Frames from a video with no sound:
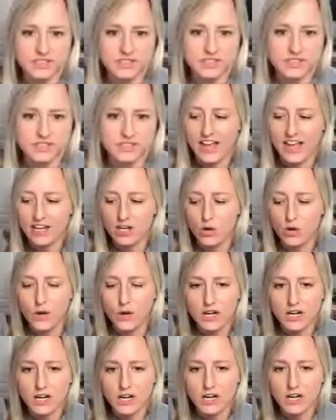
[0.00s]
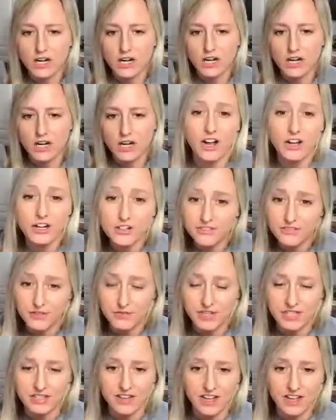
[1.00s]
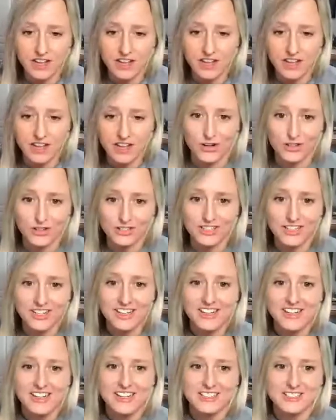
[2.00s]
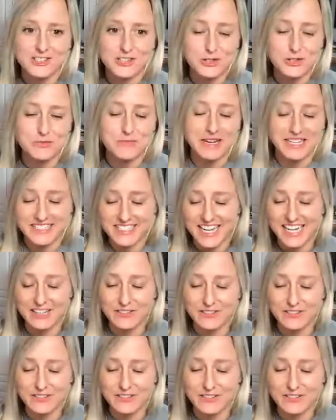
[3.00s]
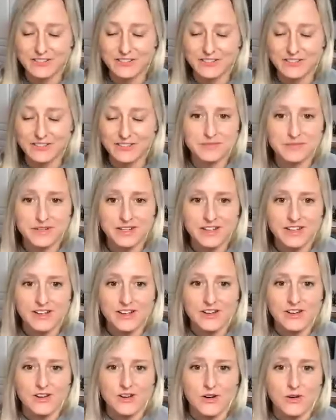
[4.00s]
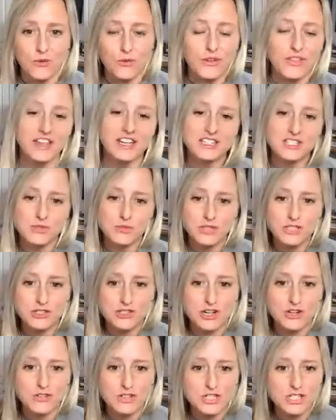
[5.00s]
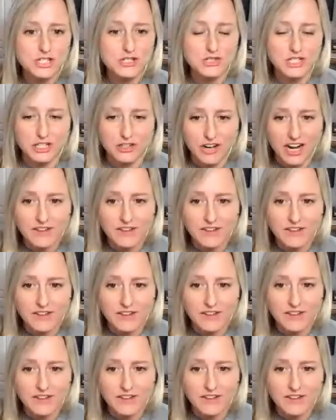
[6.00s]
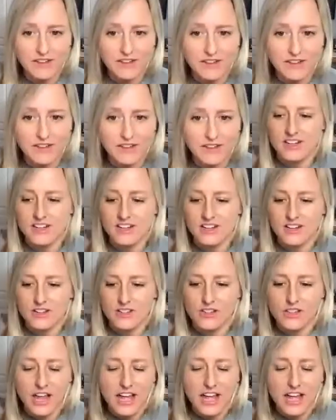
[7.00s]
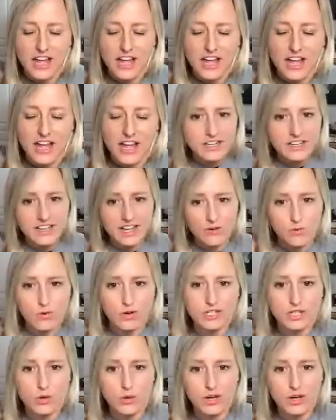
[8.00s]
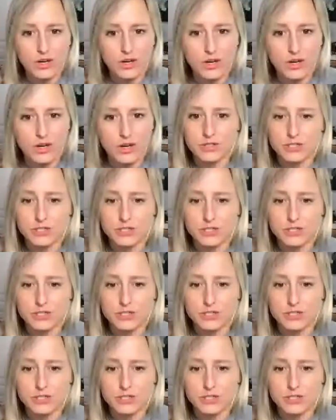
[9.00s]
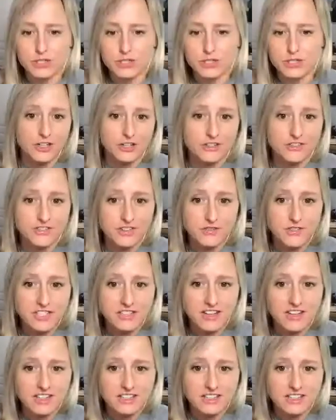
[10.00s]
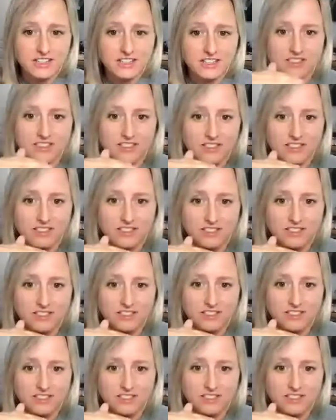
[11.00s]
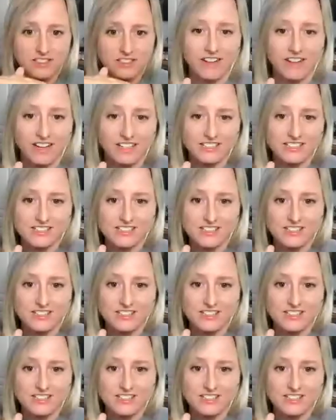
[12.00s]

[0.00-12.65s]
And that query was about 150 lines long to maintain for their team. When they switched over to using graph databases, that query, that one query, reduced from being 150 lines to 20 lines.